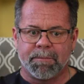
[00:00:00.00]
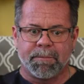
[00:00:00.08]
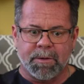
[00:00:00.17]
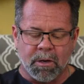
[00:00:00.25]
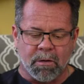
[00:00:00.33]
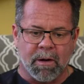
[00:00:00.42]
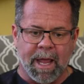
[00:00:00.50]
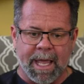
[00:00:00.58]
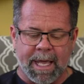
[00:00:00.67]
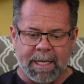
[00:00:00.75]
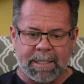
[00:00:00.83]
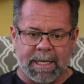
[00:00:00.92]
puree
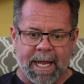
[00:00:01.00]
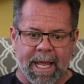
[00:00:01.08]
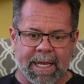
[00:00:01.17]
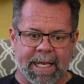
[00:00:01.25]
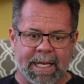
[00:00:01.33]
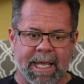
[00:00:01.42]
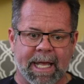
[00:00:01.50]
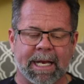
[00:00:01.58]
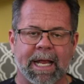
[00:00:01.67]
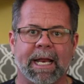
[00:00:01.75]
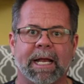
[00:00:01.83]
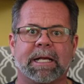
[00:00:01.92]
it and they get
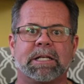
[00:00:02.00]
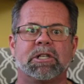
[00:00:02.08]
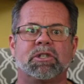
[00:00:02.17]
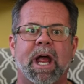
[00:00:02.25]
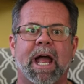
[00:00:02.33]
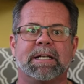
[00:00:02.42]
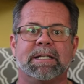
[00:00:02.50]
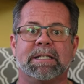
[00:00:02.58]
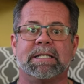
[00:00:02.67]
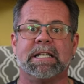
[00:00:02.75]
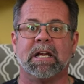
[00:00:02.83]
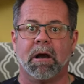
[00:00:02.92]
and extract a
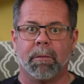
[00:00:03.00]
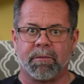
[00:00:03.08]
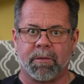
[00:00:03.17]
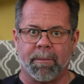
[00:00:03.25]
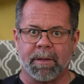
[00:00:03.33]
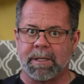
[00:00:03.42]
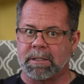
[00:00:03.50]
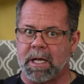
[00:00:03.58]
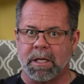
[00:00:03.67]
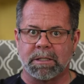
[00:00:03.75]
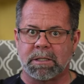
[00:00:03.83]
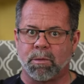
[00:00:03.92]
syrup from it that's
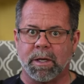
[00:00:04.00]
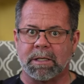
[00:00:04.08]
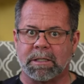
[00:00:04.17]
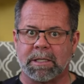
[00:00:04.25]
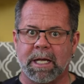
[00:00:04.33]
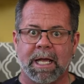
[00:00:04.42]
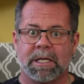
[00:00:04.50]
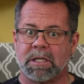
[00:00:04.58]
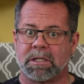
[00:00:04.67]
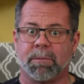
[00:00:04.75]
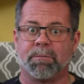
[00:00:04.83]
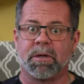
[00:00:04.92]
unsweetened. It's
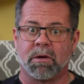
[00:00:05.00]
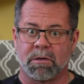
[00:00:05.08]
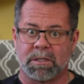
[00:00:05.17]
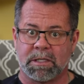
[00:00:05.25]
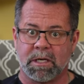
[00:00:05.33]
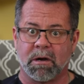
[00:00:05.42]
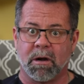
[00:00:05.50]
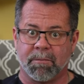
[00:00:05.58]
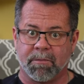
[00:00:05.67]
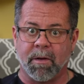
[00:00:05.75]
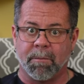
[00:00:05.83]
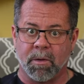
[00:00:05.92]
just the pure syrup
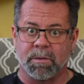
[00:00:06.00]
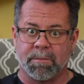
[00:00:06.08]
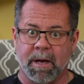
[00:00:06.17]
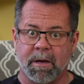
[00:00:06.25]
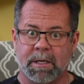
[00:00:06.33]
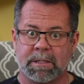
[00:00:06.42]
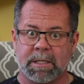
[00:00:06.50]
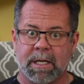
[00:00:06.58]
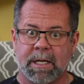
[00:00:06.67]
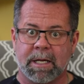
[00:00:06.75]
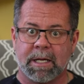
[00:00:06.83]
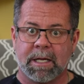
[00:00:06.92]
from those berries.
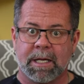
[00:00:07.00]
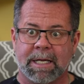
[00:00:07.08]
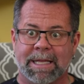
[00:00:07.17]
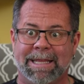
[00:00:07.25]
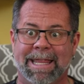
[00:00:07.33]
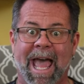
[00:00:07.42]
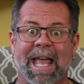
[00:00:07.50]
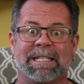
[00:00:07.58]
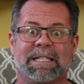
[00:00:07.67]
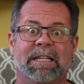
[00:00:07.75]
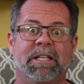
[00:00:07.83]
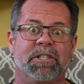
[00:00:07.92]

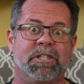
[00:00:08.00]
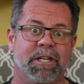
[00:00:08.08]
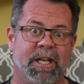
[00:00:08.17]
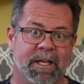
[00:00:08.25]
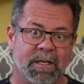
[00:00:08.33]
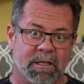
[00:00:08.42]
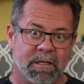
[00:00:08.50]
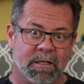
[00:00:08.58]
That's legit.